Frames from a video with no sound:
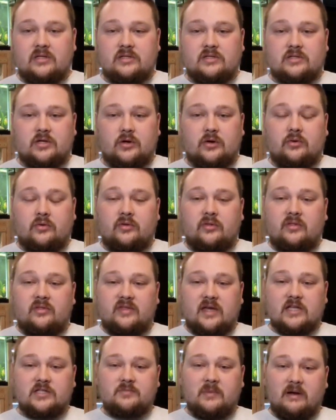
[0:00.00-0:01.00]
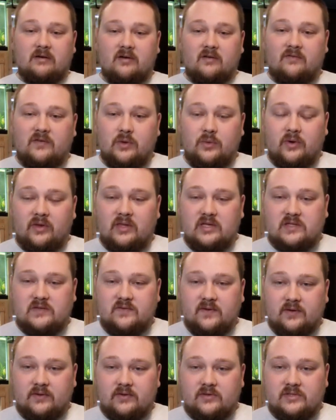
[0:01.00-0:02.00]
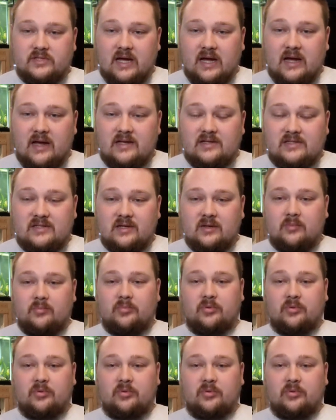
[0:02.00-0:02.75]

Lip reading: So that's my review on these filters, guys.